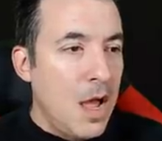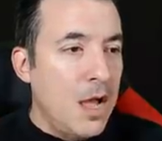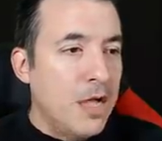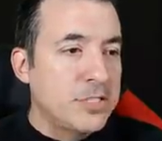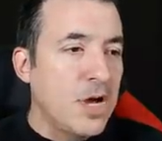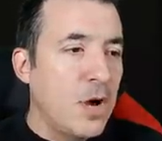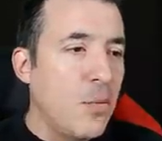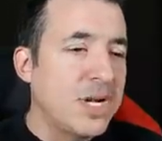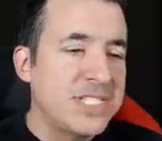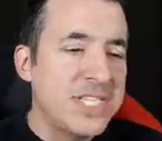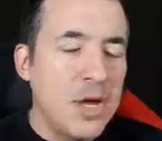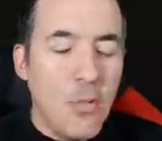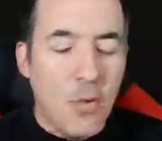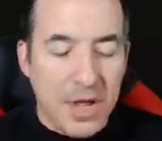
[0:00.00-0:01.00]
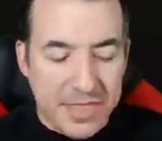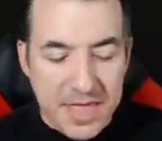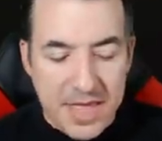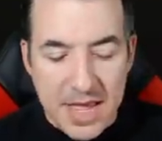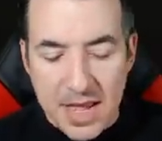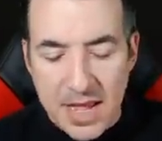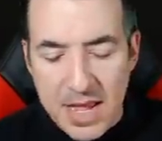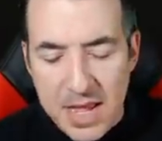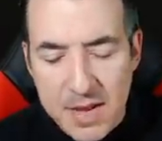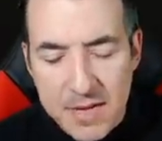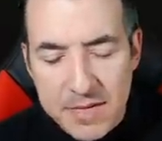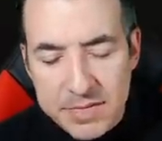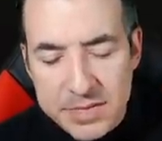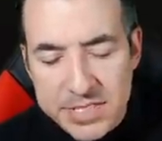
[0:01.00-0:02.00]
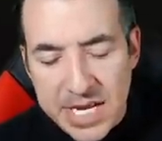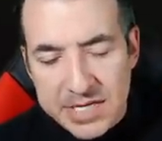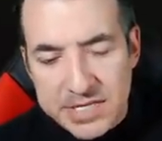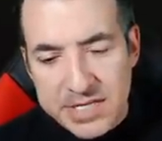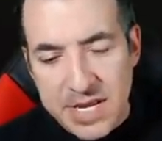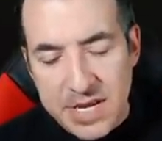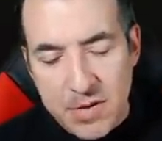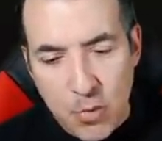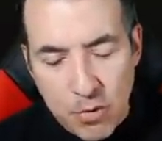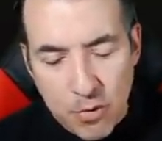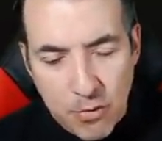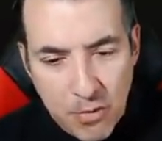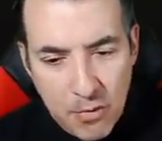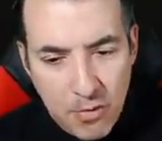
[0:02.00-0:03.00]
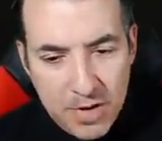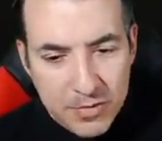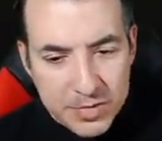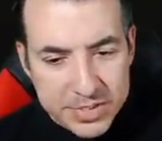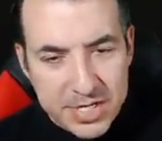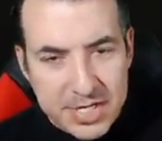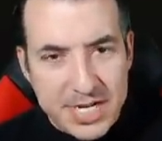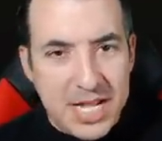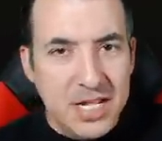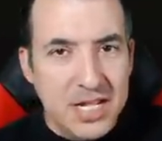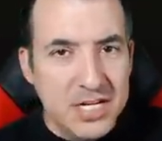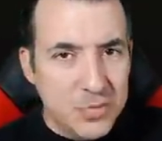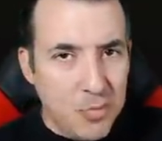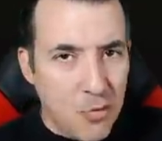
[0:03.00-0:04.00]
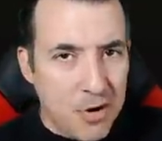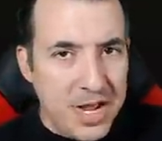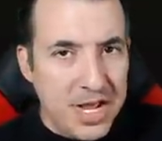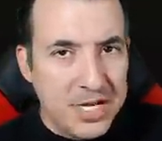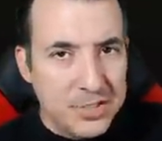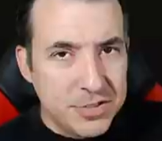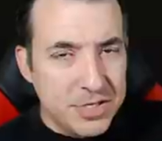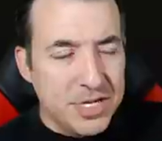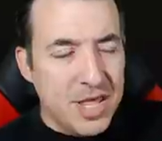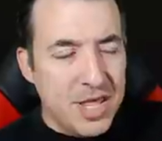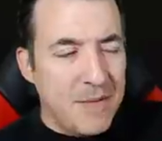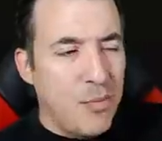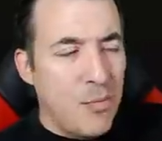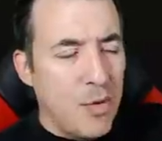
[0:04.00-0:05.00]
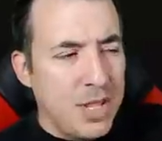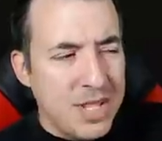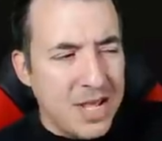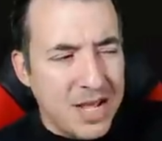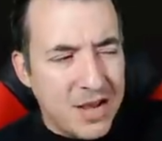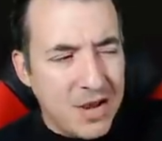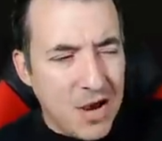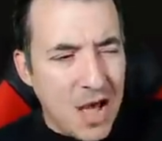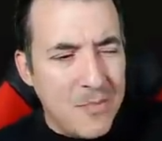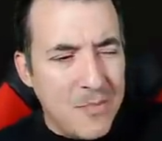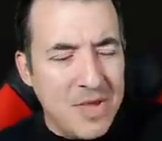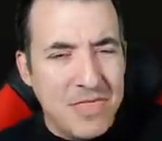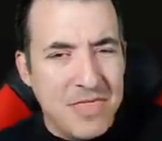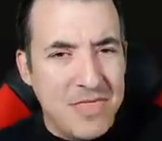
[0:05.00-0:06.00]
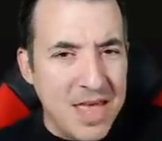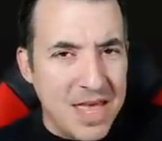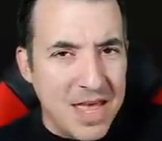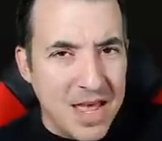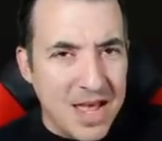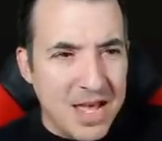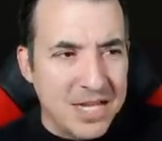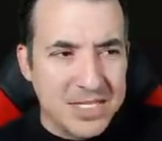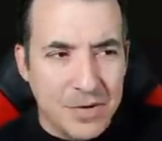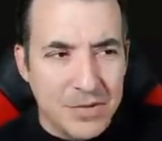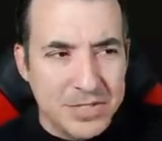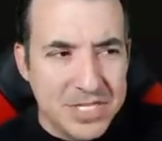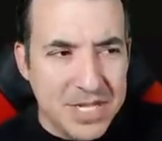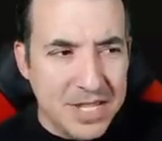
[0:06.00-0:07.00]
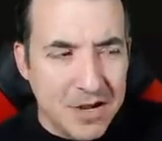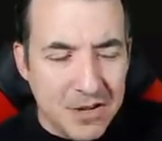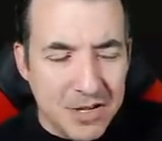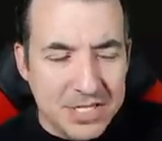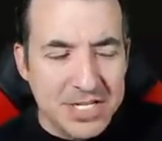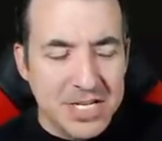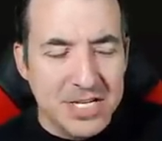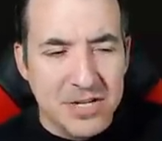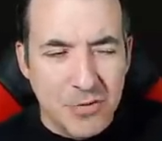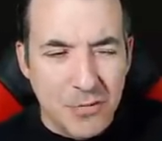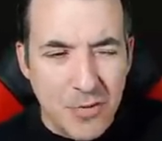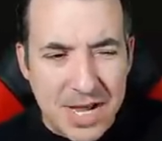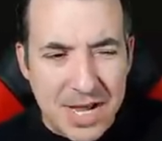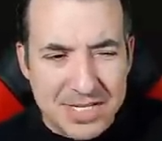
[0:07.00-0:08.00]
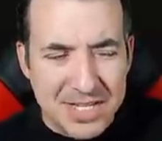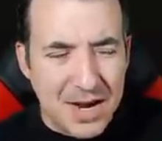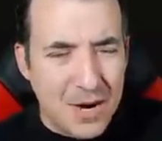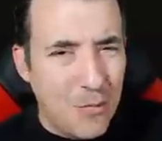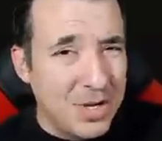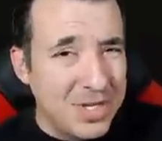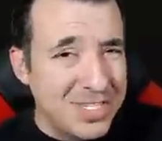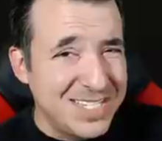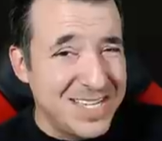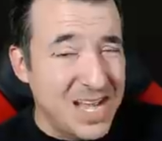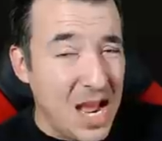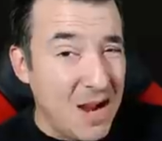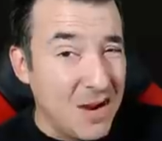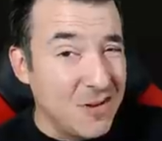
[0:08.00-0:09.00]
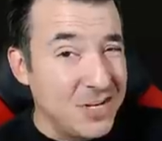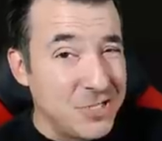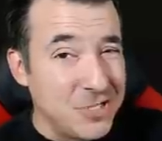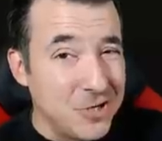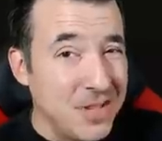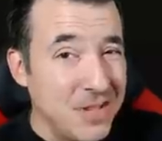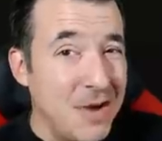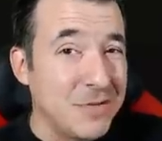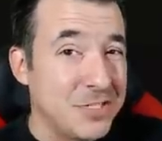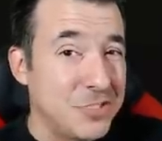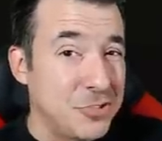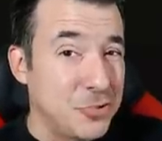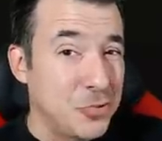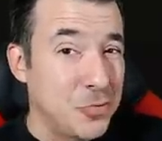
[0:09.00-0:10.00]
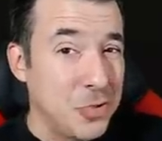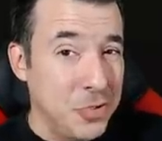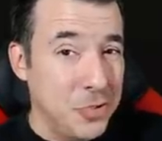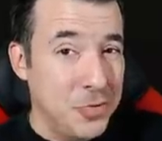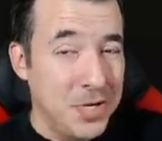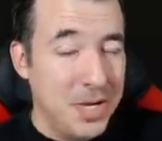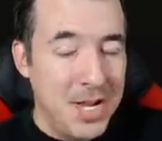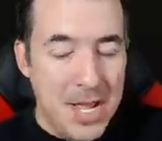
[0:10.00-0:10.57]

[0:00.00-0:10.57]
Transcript: So I want to say one thing. He says that World War I was the deadliest war in history to that point, and that got me thinking as I was sitting there listening to the rest that I wasn't entirely sure that was true.